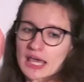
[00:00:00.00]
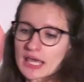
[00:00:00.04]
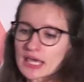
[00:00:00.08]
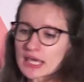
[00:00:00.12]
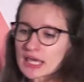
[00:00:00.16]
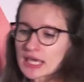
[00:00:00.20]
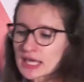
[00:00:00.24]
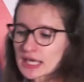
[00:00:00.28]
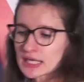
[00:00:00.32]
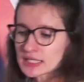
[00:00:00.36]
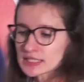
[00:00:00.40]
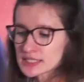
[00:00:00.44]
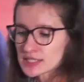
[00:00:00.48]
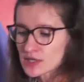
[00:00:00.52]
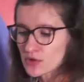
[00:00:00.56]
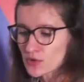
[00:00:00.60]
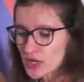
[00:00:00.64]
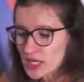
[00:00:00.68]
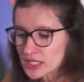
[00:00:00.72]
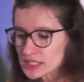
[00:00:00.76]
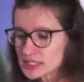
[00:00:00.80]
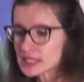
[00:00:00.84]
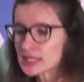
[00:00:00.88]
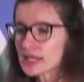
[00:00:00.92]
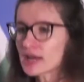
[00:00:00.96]
So
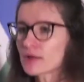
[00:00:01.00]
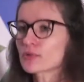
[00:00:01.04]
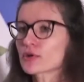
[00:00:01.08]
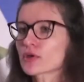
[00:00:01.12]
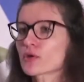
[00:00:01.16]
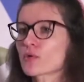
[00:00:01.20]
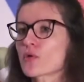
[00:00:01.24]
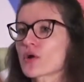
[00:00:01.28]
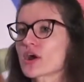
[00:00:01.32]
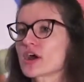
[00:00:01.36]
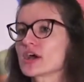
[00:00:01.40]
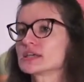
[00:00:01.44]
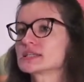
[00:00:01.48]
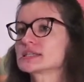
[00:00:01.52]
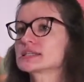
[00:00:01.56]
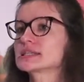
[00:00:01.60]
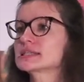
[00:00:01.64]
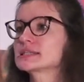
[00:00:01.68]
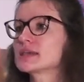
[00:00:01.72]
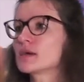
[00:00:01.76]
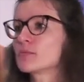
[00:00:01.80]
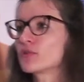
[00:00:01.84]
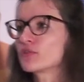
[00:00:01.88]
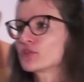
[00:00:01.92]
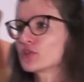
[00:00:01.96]
instant app requires
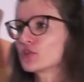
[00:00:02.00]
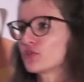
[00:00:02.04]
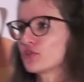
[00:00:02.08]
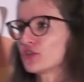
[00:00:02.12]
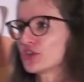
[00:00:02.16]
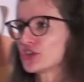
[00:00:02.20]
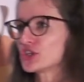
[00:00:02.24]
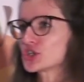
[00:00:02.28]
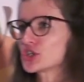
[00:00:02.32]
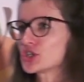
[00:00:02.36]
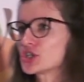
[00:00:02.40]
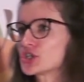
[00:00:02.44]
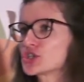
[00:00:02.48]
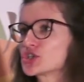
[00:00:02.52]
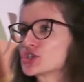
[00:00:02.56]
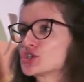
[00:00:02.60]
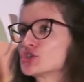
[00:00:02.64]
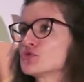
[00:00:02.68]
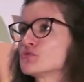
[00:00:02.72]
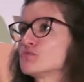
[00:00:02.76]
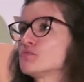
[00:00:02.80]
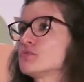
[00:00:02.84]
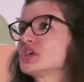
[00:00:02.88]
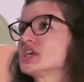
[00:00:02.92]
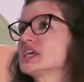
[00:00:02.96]
some of the features
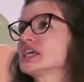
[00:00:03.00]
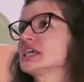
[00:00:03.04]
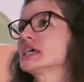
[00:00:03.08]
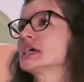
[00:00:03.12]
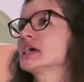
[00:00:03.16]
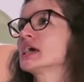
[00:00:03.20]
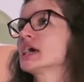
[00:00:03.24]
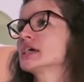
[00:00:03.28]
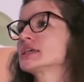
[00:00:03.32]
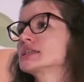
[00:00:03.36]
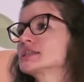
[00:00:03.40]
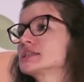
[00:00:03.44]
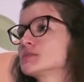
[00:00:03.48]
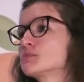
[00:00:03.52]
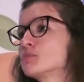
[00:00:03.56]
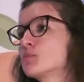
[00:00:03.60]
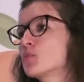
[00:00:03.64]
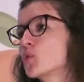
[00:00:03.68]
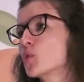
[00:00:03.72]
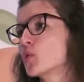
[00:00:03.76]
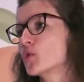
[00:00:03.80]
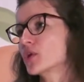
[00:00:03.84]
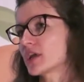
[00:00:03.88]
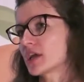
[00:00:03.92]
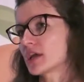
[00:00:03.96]
to be
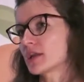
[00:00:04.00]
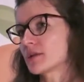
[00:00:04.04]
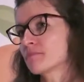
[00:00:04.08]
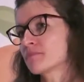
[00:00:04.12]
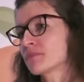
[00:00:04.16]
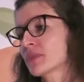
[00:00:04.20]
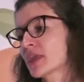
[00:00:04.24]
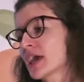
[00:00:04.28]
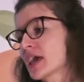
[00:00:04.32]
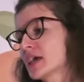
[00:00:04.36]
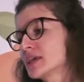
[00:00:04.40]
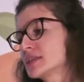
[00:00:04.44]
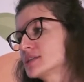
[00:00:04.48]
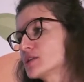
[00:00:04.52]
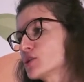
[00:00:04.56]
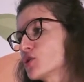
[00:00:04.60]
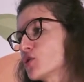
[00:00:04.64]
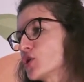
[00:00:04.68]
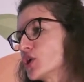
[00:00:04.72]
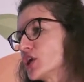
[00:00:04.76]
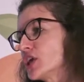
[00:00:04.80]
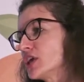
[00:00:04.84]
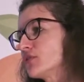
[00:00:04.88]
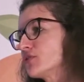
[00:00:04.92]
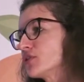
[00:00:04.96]
supported.
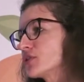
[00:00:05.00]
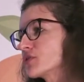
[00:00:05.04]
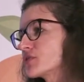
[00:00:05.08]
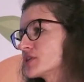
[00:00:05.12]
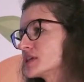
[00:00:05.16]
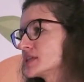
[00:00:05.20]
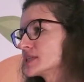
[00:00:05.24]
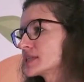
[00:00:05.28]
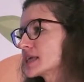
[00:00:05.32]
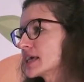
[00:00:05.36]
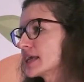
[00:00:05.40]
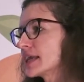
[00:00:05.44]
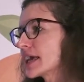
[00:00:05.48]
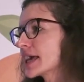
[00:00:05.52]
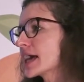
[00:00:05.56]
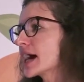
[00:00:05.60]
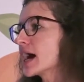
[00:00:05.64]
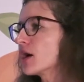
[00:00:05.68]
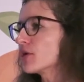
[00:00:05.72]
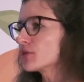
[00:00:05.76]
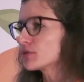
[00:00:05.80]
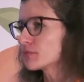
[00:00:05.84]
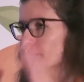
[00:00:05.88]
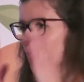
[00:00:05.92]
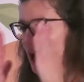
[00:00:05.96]
So if there is an
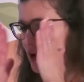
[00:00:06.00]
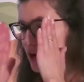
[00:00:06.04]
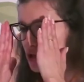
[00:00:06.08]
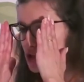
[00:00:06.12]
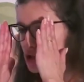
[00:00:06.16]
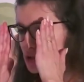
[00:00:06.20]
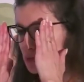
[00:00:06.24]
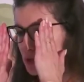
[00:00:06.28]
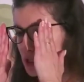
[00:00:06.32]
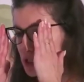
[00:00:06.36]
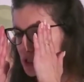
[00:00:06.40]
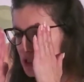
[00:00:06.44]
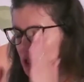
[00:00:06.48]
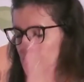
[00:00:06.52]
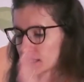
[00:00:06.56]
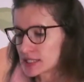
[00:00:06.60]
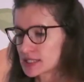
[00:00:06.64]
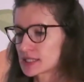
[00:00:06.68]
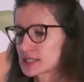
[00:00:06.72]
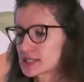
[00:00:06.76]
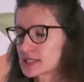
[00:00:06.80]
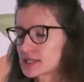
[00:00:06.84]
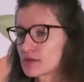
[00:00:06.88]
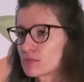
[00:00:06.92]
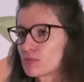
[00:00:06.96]
account management
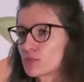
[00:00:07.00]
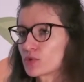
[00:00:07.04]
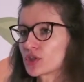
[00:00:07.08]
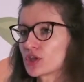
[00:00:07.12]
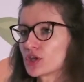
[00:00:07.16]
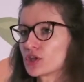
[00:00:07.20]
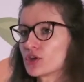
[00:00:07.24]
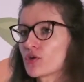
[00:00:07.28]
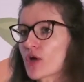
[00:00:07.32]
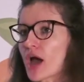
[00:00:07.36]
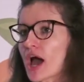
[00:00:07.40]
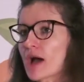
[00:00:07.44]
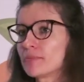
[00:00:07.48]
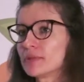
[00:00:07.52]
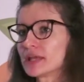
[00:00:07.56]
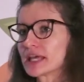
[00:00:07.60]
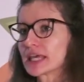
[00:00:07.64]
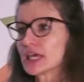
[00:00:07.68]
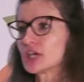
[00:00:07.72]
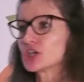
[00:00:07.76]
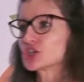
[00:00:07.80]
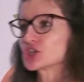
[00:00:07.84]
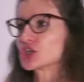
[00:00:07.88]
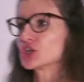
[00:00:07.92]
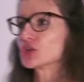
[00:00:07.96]
system within your
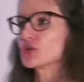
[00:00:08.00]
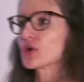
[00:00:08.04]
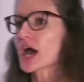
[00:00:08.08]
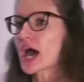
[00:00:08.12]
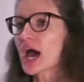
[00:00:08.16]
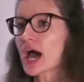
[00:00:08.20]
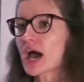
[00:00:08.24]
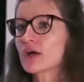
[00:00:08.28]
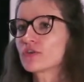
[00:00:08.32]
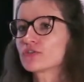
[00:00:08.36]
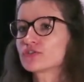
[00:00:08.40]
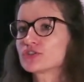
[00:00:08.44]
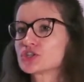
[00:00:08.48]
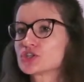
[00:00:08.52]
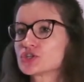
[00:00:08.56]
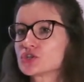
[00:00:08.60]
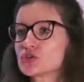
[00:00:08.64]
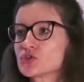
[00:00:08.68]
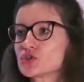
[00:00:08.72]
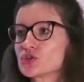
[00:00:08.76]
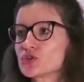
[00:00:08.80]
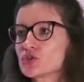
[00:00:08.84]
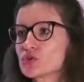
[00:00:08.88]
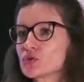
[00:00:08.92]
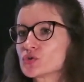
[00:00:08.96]
application, you have to
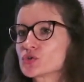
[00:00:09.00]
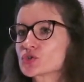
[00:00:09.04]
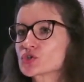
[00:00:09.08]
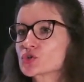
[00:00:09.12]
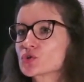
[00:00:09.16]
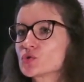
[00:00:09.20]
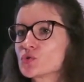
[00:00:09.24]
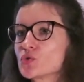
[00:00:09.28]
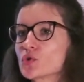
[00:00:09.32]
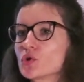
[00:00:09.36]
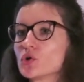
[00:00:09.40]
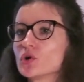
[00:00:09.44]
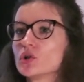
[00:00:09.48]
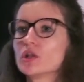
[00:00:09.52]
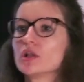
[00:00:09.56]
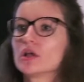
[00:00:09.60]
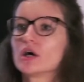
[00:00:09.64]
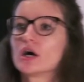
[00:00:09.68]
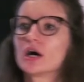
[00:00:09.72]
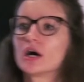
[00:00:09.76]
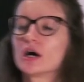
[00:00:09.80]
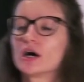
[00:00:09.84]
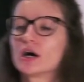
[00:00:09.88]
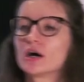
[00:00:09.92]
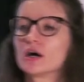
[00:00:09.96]
use
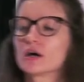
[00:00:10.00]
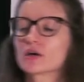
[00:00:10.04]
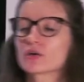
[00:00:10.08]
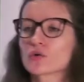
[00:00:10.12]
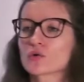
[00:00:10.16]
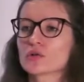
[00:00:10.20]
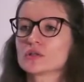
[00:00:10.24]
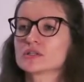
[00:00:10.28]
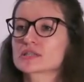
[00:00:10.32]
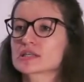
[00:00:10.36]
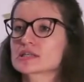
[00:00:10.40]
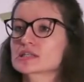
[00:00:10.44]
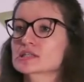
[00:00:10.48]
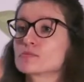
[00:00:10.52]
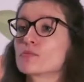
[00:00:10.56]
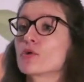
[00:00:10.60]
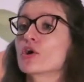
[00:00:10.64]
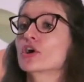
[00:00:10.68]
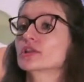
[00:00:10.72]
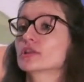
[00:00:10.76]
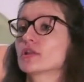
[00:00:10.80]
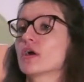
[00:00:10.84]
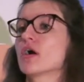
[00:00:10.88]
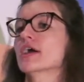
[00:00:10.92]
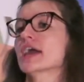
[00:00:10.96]
Google's
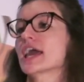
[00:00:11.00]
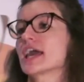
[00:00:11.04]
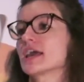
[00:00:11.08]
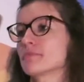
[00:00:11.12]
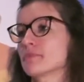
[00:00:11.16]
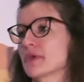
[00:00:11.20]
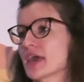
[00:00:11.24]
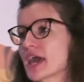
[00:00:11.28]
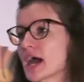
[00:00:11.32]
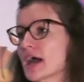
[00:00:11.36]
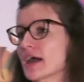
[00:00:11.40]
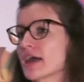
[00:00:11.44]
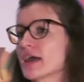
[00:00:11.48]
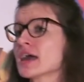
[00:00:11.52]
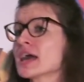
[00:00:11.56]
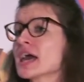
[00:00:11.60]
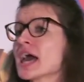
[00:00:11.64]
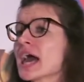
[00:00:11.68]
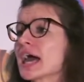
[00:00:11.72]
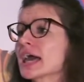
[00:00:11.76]
Smart Lock API.